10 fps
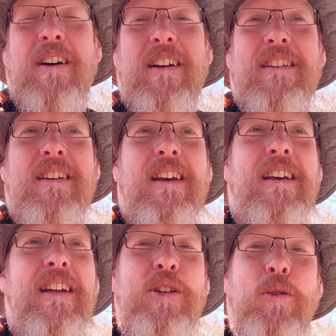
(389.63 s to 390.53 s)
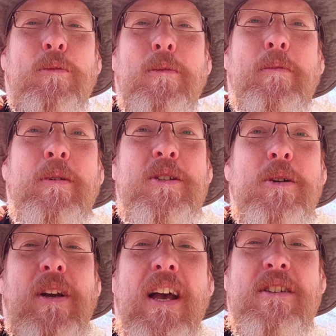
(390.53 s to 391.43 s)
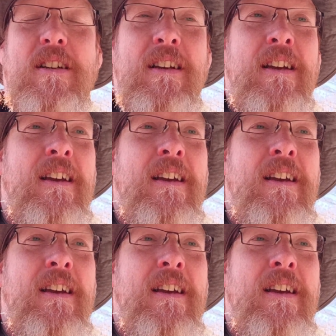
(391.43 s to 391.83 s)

it, and I told him about geocaching.